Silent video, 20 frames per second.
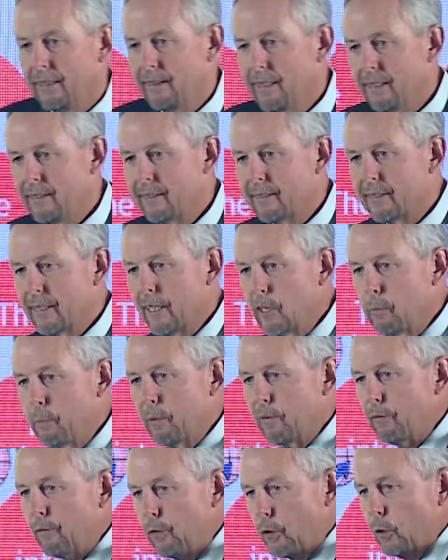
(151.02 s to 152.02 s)
this is a little bit
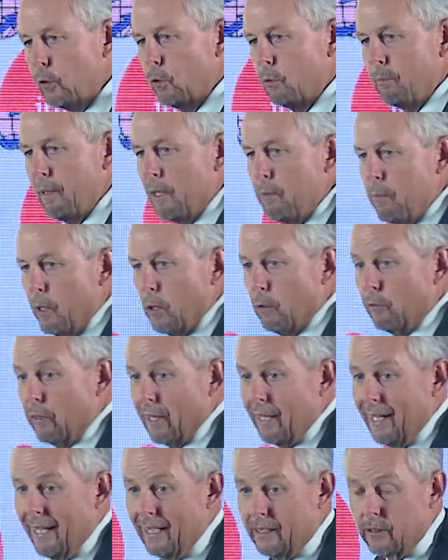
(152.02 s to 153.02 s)
of view maybe over the
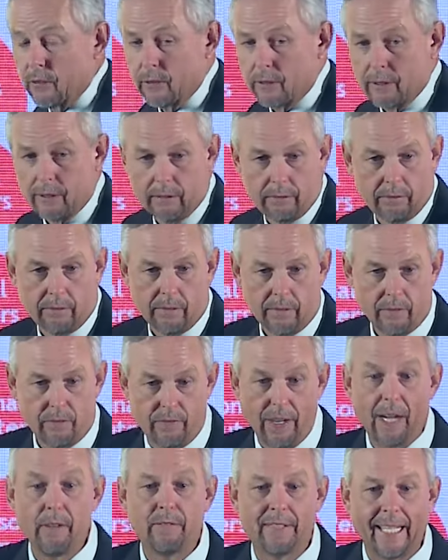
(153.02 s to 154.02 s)
last
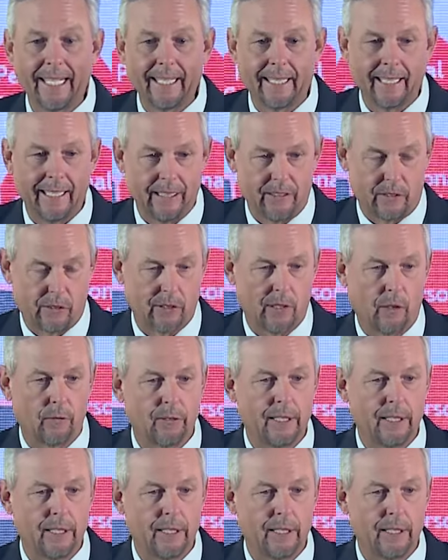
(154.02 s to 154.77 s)
5 decades of